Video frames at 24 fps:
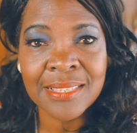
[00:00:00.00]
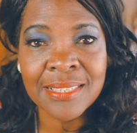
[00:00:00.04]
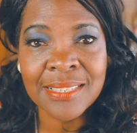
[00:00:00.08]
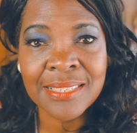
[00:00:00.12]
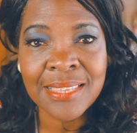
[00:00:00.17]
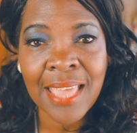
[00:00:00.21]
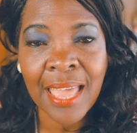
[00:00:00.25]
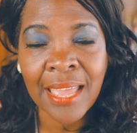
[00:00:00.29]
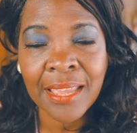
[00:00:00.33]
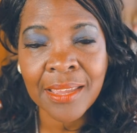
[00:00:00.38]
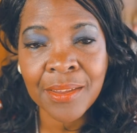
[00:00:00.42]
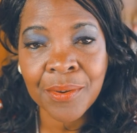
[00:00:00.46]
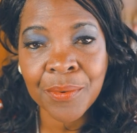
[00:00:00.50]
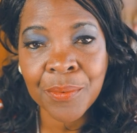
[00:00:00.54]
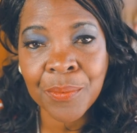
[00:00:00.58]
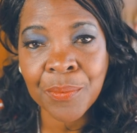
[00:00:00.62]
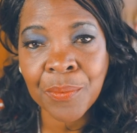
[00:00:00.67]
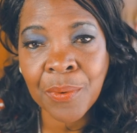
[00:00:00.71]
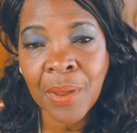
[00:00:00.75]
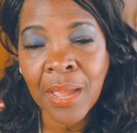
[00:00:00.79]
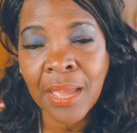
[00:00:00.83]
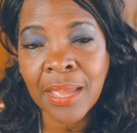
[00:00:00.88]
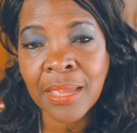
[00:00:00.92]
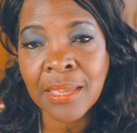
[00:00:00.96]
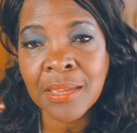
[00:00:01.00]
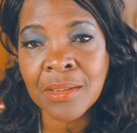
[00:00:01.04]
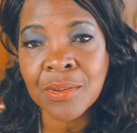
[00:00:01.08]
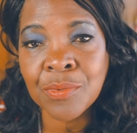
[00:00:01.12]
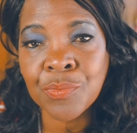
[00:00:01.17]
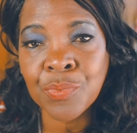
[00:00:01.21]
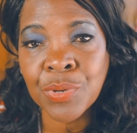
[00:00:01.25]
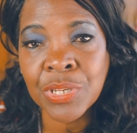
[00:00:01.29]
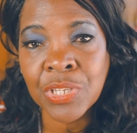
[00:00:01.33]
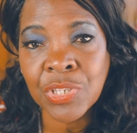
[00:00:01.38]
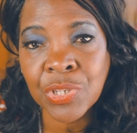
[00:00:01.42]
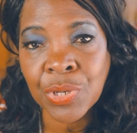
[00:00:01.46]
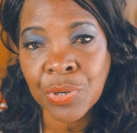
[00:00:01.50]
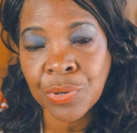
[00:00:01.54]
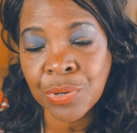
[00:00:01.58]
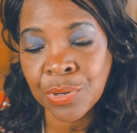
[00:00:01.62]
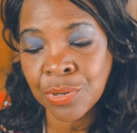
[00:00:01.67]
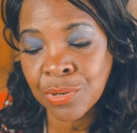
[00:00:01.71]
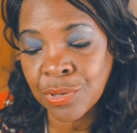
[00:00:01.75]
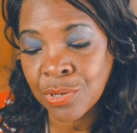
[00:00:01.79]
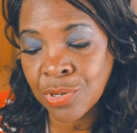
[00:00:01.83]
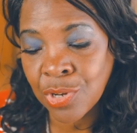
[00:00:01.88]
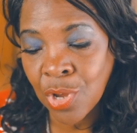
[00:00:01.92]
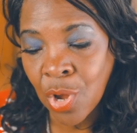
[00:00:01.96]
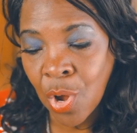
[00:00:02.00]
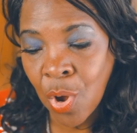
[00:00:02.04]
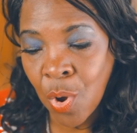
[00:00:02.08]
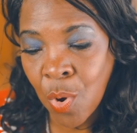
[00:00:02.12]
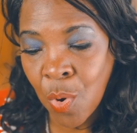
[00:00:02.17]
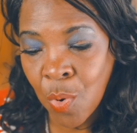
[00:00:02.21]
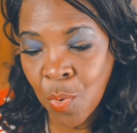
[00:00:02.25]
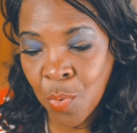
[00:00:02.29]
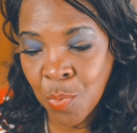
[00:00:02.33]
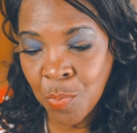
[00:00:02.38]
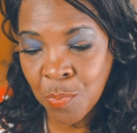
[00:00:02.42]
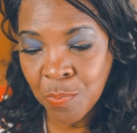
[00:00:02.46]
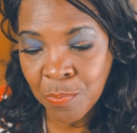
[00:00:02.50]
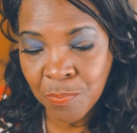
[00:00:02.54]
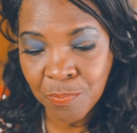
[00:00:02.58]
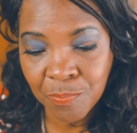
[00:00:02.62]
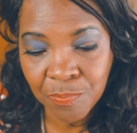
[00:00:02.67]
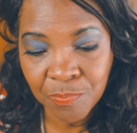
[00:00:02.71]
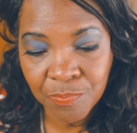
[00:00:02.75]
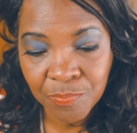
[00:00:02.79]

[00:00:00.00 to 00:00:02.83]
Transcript: Zechariah returned home